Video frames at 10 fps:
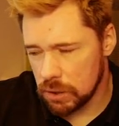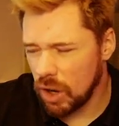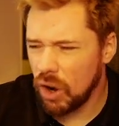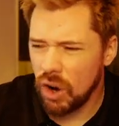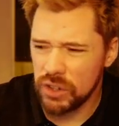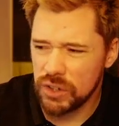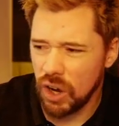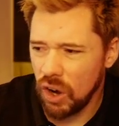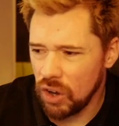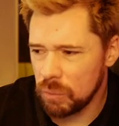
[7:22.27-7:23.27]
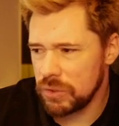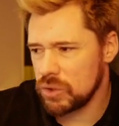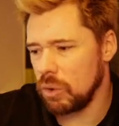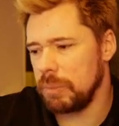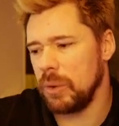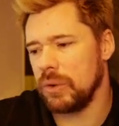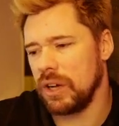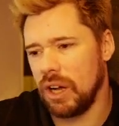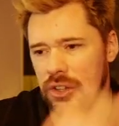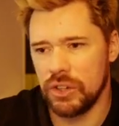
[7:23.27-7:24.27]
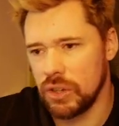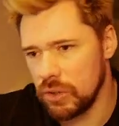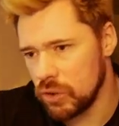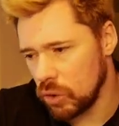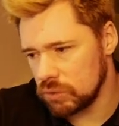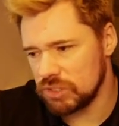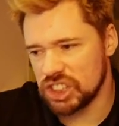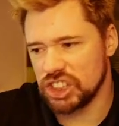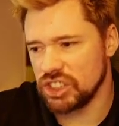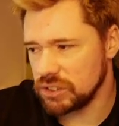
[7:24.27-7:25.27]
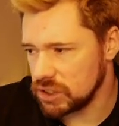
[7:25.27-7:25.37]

Oh, you can't with Squad Builder. You can only do it on... Argh.